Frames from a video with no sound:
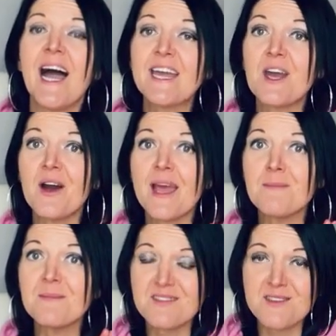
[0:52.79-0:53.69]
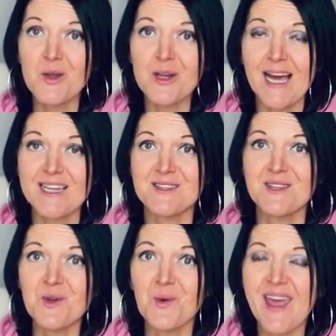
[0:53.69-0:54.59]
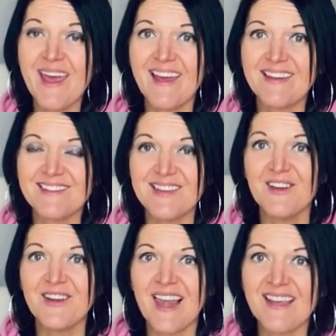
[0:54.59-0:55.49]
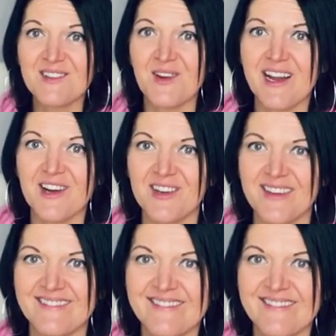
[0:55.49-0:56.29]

And I am so glad that you're here, so let's crack on.